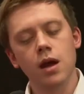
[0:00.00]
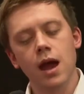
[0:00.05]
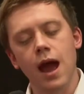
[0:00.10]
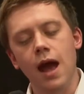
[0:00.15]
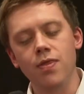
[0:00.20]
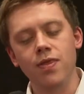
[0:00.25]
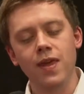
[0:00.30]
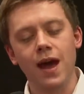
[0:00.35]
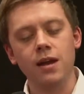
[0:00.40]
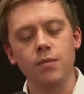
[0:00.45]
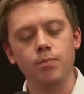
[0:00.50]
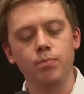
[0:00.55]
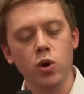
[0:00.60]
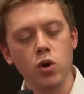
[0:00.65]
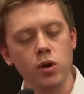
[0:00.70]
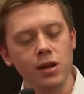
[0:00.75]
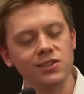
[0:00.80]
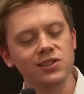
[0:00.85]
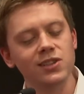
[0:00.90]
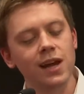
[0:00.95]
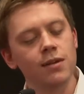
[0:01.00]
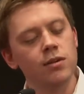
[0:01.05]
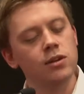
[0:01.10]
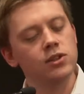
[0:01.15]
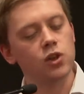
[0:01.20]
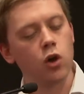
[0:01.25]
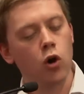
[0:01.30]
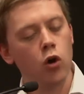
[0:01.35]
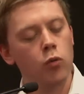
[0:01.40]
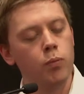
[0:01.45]
And, and Bernie Sanders,
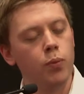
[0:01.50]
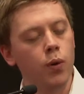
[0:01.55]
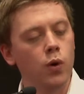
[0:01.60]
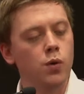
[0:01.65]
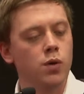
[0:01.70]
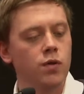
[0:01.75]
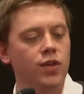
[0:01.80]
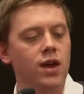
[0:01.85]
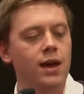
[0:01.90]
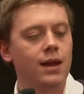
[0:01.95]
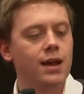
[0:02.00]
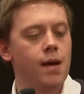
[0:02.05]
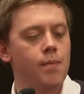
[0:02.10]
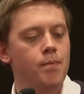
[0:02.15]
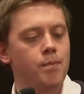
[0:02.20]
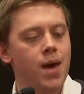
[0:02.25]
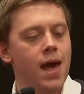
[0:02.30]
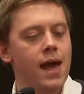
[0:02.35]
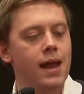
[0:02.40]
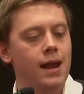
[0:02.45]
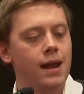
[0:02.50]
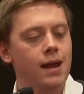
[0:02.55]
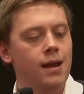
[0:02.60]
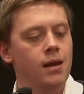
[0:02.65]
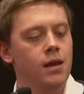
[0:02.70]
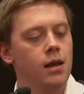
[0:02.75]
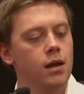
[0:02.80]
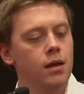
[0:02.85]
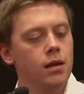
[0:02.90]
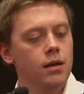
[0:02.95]
the whole point of that campaign,
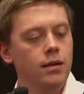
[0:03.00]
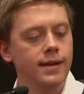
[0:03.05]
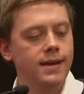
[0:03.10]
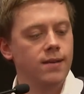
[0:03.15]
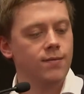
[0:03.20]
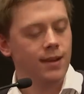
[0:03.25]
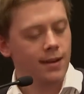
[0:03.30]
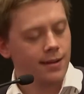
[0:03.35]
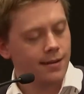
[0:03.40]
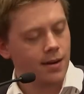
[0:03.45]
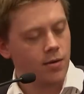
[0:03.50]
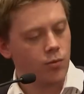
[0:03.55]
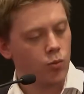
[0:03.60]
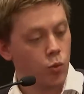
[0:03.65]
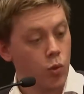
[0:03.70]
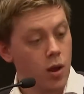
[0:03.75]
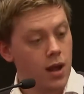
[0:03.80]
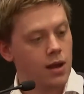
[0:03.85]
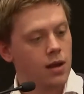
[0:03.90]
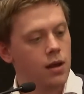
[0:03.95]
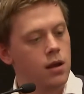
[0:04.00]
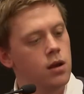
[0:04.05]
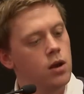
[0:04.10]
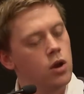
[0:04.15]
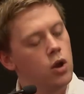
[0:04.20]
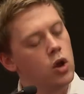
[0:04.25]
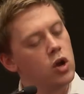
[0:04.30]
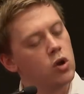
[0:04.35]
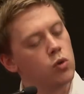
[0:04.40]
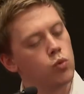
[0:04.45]
given it didn't win,
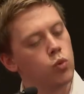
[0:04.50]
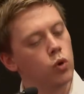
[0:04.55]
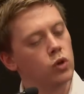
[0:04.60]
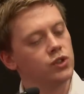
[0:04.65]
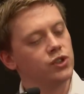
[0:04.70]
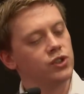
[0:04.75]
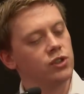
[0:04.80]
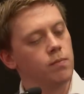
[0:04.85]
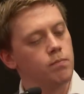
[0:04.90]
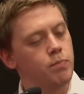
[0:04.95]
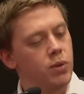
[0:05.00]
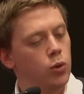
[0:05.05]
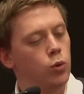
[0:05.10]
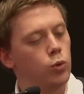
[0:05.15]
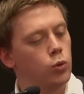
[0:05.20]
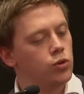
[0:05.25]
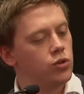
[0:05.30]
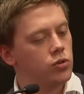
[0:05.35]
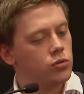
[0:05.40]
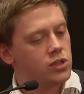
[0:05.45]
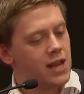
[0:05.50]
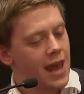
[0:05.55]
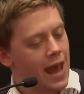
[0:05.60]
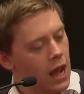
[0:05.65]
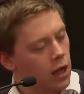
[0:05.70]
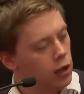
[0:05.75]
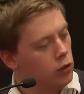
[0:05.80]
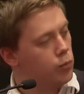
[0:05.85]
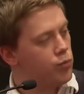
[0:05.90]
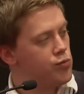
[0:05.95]
was to build, to
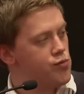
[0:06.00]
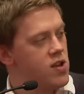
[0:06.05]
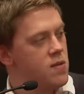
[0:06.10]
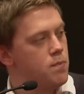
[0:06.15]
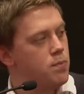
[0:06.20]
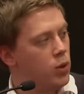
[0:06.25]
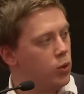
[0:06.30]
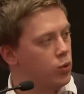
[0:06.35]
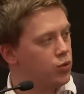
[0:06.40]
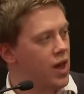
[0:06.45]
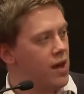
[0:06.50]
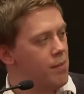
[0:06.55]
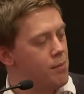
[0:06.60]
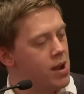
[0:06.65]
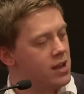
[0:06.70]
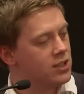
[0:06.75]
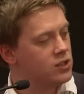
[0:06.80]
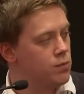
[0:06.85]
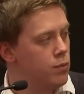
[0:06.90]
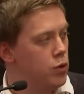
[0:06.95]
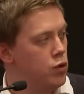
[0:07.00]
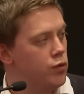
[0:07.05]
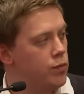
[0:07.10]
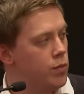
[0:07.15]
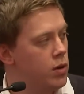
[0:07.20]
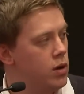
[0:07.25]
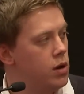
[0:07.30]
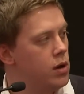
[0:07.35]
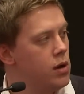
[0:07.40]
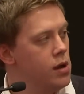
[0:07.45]
help rebuild that mass
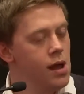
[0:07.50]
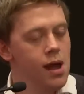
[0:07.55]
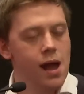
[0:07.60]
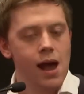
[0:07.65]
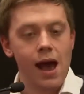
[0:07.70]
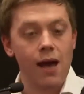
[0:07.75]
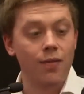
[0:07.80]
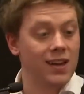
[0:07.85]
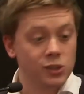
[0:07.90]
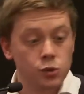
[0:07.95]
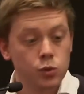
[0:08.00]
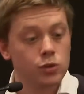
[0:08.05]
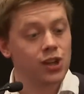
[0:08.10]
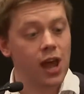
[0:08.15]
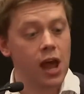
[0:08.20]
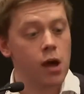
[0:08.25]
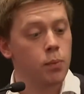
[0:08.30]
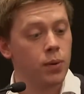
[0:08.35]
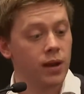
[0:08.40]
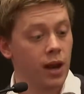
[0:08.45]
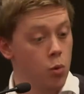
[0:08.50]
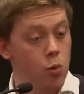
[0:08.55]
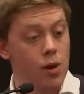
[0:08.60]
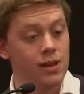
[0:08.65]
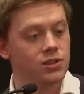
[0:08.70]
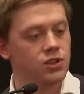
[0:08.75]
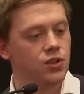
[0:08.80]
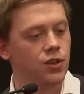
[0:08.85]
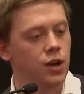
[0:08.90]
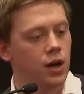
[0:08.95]
movement. And that's what's happened. I
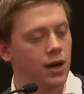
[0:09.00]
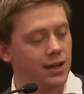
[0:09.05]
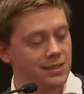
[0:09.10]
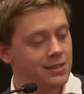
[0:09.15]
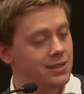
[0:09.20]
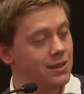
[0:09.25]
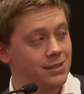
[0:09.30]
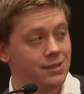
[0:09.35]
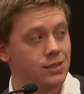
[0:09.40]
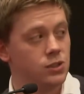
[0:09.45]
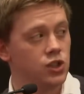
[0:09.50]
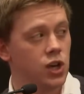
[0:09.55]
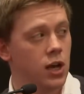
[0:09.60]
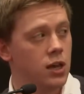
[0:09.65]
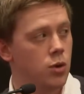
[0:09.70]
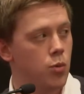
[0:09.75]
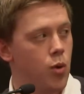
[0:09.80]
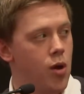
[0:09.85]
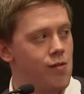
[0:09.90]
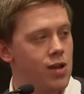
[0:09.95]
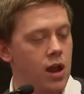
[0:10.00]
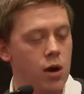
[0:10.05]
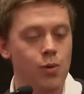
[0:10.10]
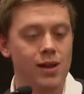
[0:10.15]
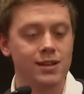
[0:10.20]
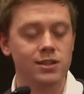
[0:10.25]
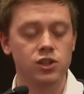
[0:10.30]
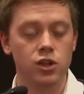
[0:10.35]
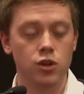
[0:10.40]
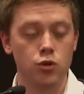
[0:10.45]
went to the United States in January. I
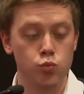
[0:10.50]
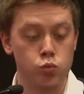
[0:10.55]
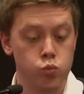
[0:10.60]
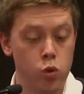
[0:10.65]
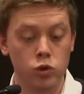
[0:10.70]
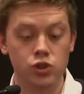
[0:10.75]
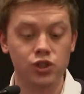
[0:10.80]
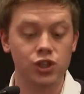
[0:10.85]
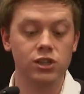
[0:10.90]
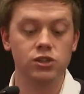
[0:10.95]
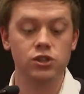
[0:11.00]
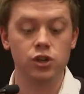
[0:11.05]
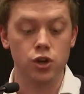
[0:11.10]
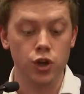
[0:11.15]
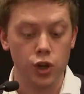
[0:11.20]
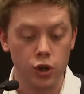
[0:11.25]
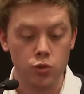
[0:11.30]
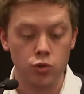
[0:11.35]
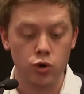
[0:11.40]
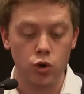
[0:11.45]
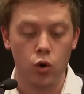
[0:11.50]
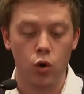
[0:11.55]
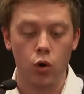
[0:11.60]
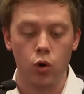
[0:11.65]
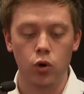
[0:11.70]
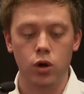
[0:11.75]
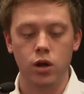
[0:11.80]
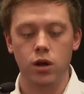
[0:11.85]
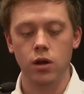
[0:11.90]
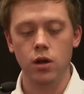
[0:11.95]
went to Washington, New
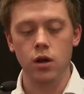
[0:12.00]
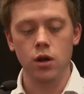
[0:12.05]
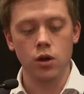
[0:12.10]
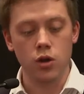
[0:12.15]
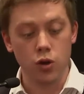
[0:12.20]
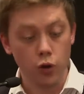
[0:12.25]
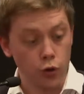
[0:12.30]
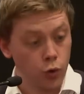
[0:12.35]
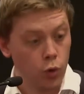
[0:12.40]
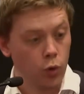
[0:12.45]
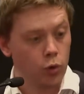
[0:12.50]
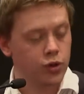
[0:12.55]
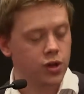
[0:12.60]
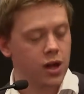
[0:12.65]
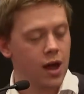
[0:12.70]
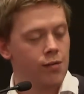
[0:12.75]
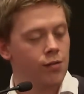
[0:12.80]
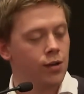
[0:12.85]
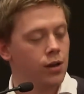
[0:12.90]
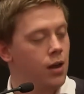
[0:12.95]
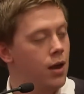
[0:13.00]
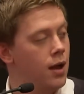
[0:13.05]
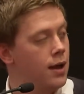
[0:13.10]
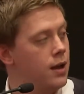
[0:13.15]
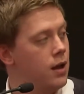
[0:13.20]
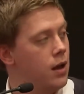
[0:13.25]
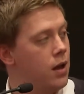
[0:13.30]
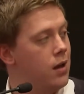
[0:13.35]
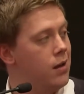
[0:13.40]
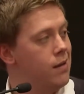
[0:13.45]
York, North
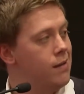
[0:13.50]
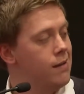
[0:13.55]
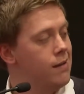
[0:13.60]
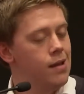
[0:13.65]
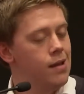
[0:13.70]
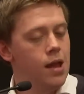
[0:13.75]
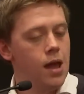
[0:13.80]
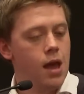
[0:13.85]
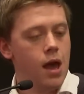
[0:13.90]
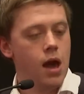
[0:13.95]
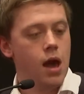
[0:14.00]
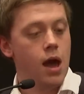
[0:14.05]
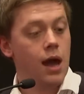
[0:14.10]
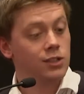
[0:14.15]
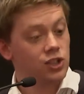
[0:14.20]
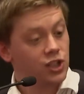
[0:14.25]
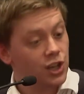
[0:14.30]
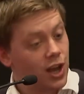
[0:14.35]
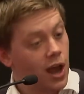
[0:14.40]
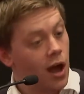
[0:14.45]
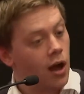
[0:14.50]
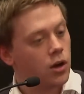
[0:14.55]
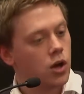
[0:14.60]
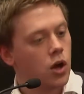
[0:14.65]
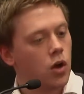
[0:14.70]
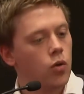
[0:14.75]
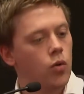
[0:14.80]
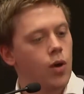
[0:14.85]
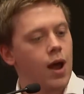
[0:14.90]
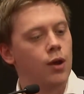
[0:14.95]
Carolina, uh, and
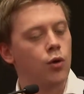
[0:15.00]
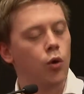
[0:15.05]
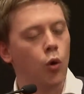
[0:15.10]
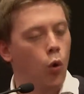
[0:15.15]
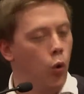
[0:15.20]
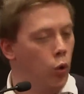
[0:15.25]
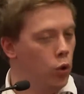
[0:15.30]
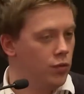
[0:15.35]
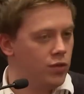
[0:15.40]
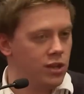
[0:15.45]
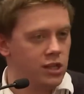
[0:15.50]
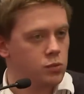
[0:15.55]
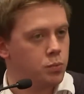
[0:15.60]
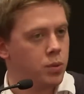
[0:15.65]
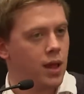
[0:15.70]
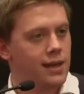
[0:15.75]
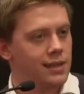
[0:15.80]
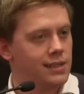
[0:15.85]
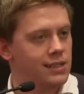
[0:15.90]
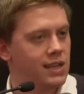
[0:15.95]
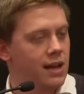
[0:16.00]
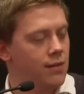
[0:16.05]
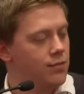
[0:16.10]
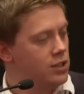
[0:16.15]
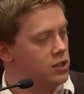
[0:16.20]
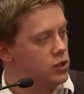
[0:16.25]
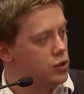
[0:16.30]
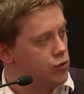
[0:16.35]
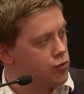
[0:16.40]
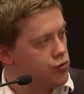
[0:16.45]
Chicago. And all of these places have
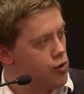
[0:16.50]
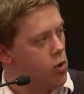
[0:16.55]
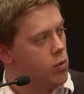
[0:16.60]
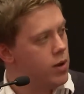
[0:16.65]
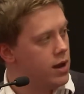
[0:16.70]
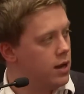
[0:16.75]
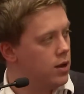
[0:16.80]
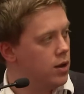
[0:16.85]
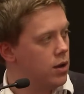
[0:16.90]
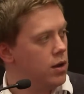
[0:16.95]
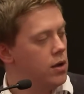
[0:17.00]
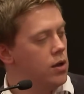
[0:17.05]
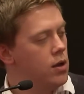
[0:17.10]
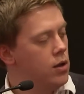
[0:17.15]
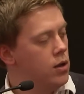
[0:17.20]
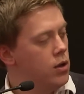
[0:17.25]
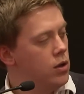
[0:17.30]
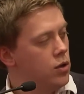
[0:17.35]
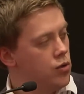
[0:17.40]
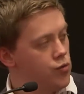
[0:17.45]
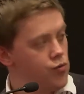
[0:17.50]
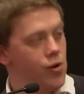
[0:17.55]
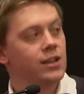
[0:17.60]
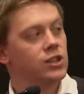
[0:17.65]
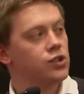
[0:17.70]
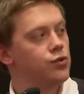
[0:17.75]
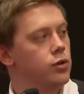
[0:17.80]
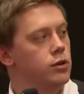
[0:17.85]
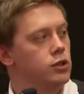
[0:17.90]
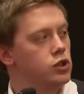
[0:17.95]
these growing
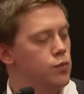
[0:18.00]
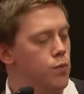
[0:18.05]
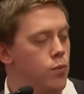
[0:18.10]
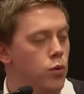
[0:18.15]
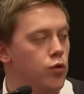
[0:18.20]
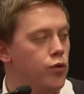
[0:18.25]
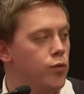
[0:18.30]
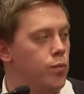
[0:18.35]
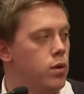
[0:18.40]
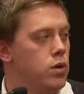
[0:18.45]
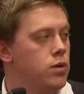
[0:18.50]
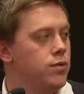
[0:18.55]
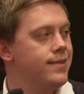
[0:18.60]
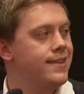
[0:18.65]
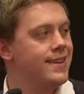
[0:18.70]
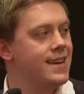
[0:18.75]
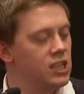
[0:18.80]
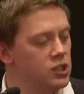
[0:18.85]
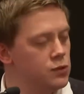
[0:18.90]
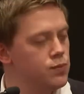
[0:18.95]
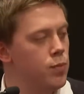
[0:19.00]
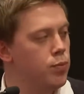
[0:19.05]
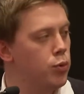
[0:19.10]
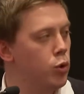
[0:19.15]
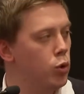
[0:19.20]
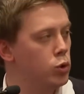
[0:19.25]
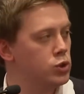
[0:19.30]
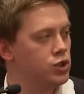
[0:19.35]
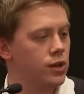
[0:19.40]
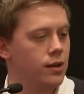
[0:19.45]
grassroots movement,
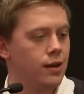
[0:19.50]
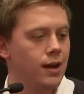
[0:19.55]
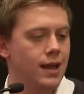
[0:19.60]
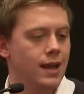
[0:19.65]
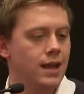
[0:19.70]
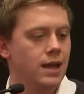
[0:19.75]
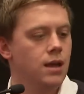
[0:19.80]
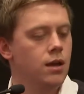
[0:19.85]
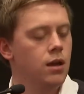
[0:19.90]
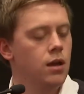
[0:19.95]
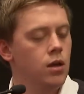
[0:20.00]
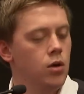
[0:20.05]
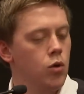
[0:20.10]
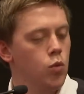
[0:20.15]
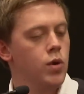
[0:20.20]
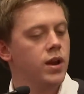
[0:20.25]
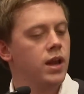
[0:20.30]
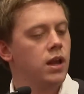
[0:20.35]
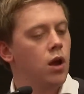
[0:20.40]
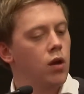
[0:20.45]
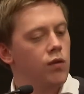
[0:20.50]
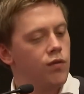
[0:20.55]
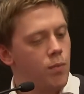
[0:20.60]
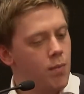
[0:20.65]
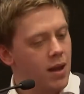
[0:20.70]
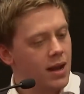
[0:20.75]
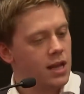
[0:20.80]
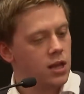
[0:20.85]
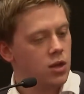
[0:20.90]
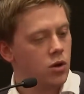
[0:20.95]
disproportionately winning over
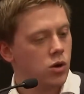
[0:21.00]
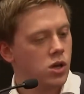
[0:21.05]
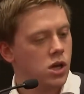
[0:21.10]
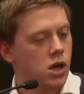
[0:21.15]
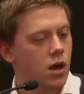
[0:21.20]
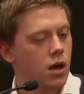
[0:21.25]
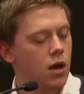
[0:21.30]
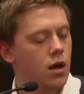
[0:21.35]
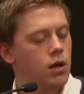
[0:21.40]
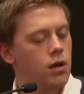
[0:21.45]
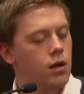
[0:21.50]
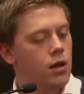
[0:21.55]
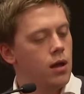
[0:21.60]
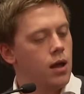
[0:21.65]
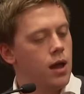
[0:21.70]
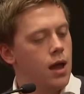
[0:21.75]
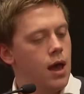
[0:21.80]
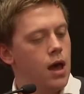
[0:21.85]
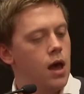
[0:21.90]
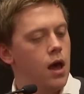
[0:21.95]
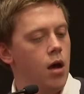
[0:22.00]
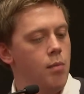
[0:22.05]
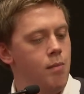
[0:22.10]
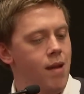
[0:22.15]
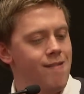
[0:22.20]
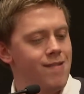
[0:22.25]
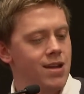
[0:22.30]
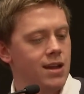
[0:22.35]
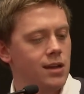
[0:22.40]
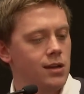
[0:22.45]
many younger uh,
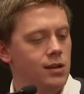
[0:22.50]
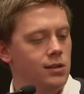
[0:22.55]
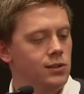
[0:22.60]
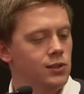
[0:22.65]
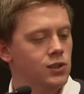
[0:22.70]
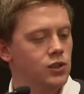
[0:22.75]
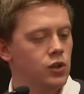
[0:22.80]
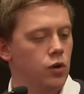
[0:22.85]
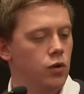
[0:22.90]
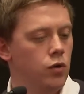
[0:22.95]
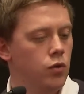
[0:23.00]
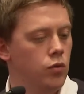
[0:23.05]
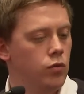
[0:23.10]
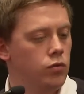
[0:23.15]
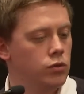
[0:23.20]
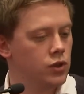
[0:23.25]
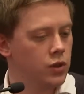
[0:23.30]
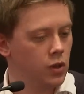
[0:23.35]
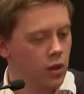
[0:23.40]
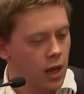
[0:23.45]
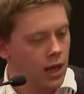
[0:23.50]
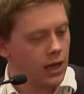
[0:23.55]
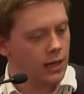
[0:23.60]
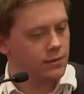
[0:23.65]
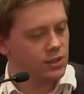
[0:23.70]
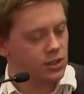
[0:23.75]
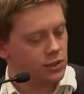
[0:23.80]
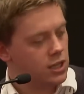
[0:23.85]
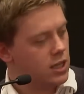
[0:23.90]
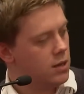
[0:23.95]
Americans whose
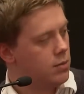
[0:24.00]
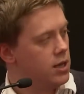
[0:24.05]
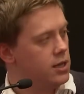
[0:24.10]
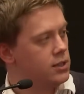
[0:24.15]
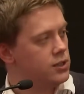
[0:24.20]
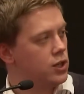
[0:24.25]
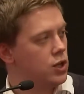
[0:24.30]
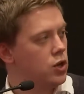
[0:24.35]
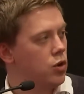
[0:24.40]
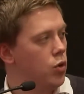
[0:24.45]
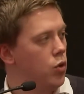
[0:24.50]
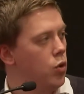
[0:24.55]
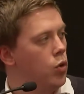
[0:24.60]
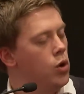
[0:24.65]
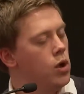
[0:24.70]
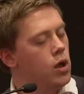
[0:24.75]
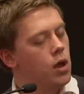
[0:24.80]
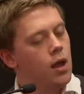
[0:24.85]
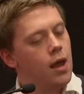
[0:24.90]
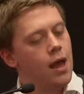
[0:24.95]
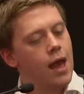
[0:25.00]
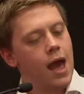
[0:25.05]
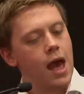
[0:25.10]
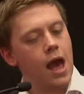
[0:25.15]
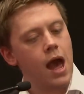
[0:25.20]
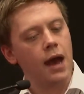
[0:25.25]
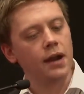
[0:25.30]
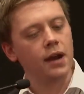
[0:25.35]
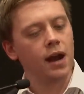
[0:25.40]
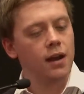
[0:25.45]
lives are deeply insecure. Uh,
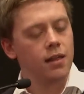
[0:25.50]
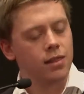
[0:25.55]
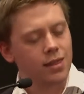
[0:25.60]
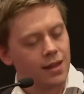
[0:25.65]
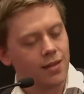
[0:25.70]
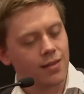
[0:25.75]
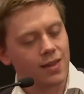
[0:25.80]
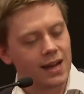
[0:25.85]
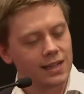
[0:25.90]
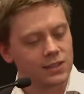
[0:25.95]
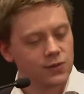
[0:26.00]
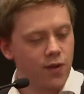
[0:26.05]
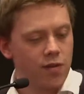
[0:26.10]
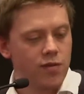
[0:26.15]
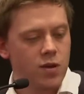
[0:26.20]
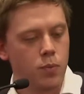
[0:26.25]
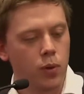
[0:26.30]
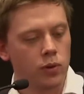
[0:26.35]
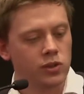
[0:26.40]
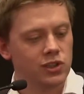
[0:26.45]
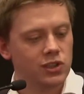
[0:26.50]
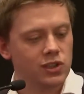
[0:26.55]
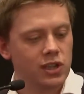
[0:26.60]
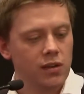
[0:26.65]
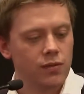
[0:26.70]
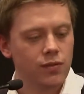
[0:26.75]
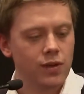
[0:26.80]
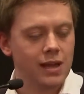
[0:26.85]
and I think that's very positive.